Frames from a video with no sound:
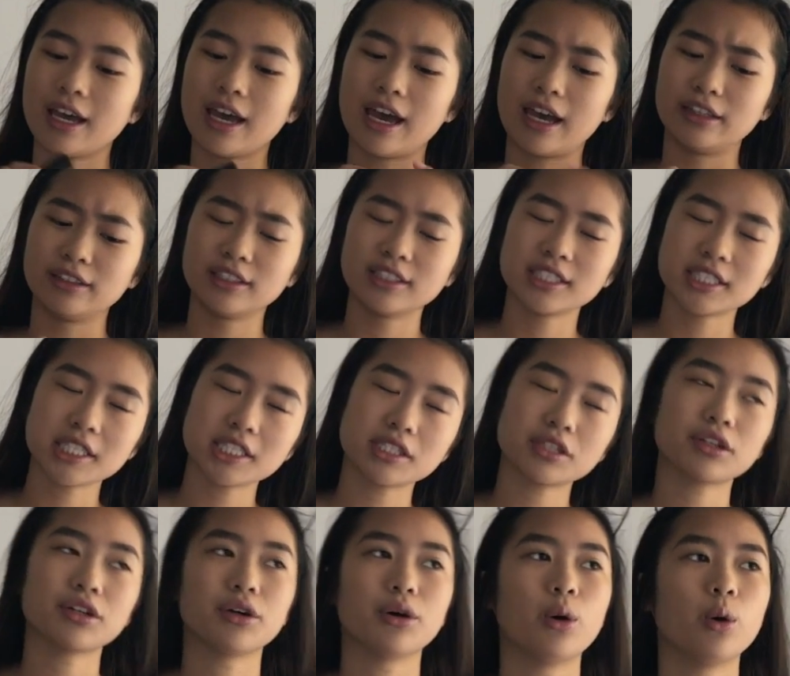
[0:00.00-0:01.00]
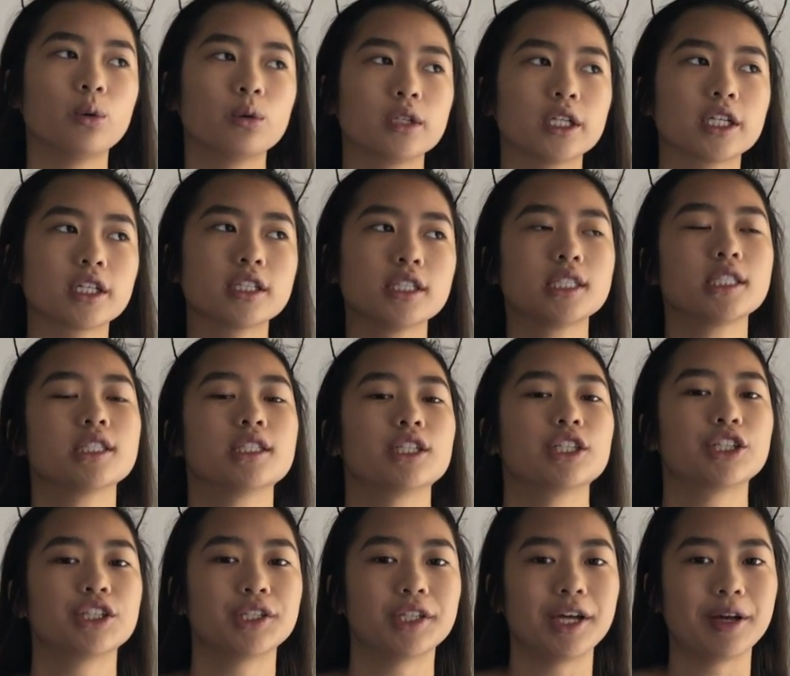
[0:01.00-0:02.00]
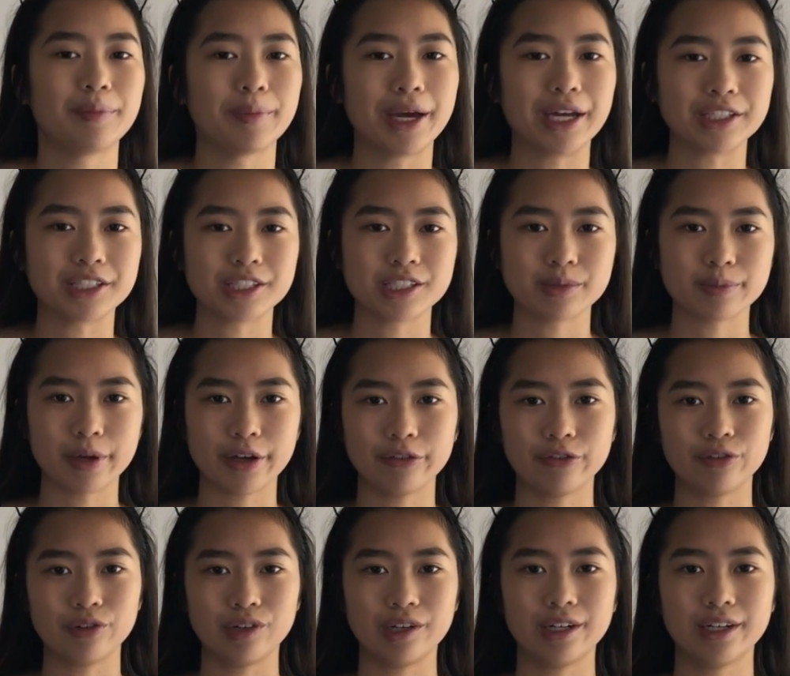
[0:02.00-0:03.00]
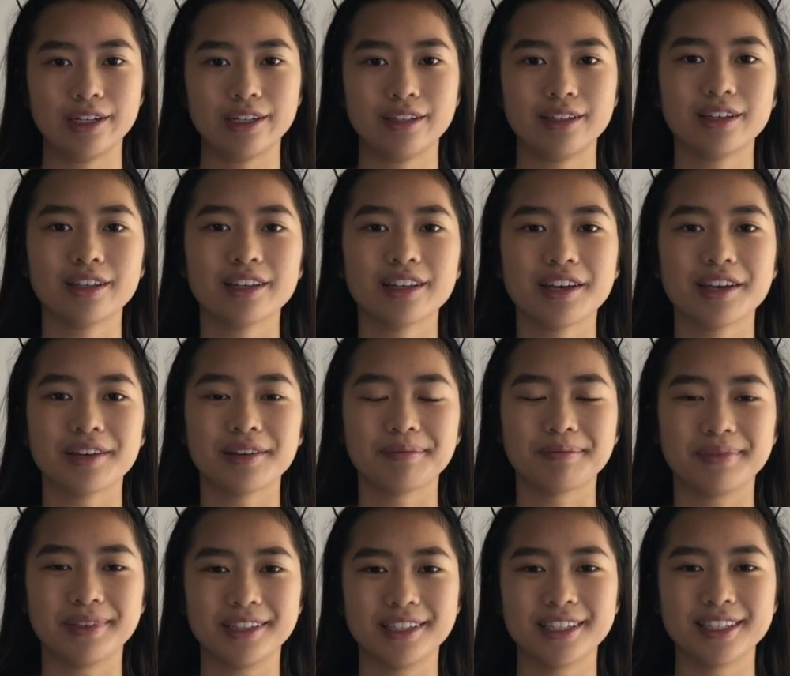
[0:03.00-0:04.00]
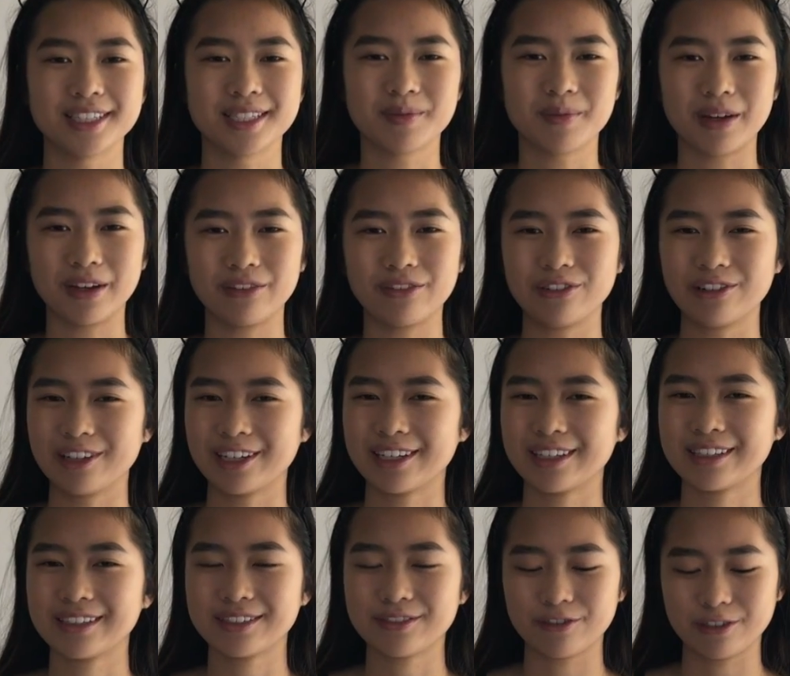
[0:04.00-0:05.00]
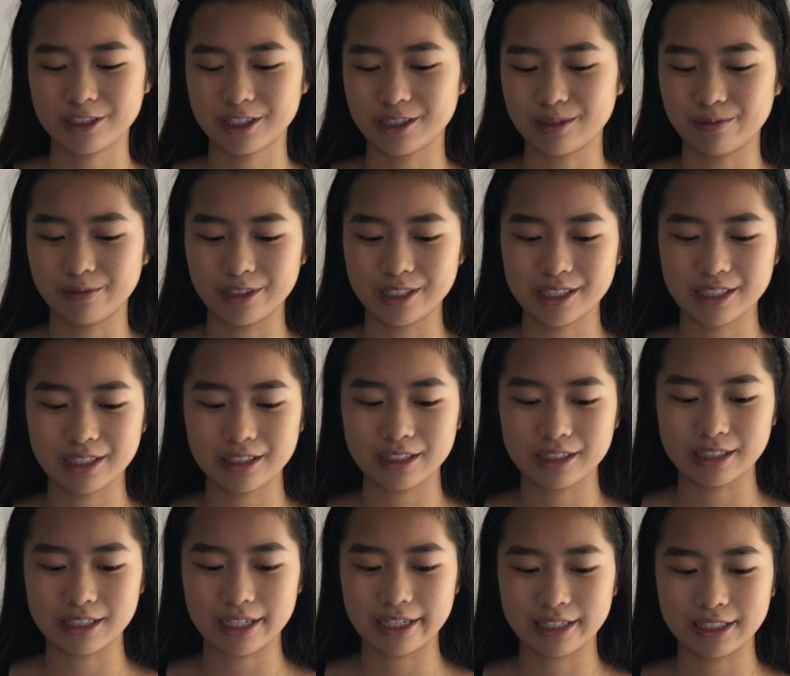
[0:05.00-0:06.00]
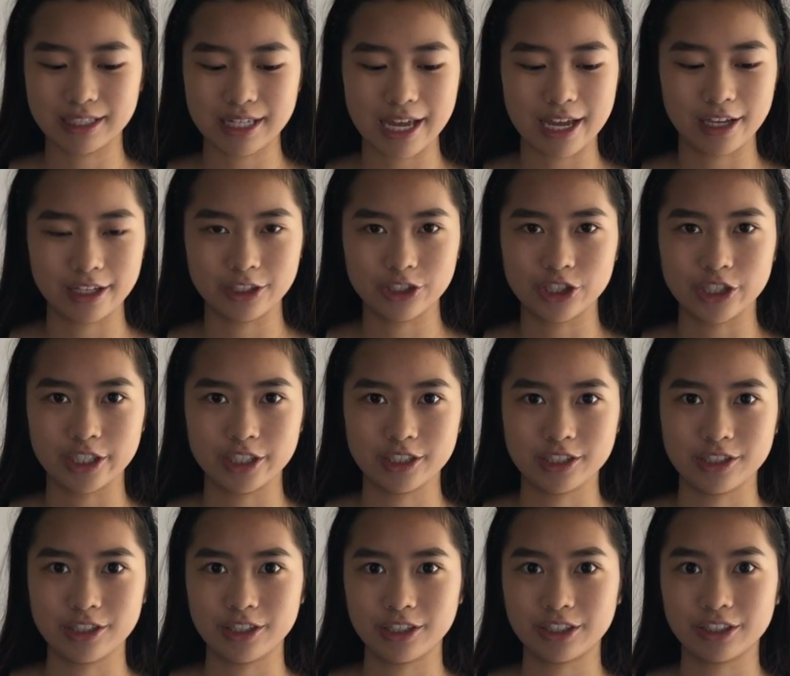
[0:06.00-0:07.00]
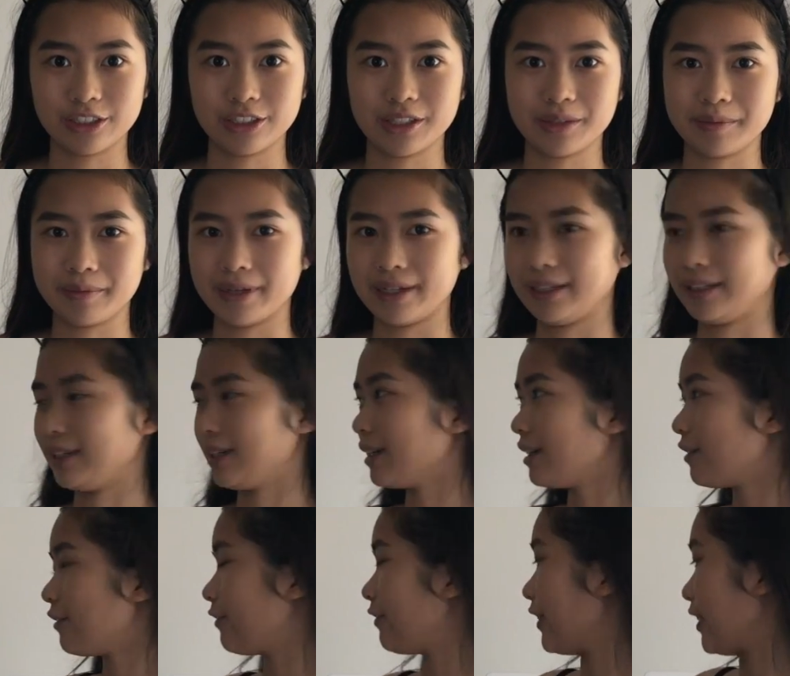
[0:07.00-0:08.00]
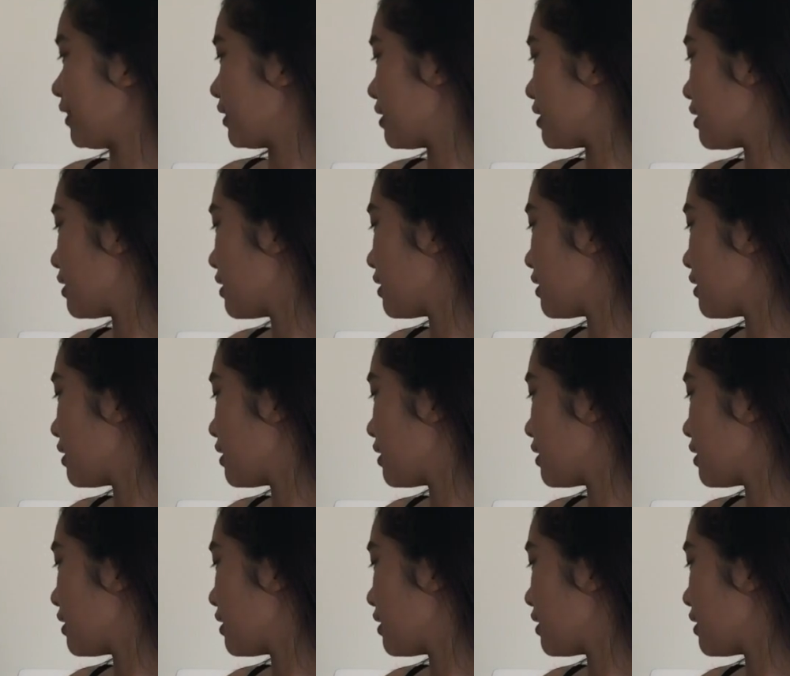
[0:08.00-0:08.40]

And this is the only concealer that matches my forehead, because my forehead, for some reason, is like 10 shades darker than my face.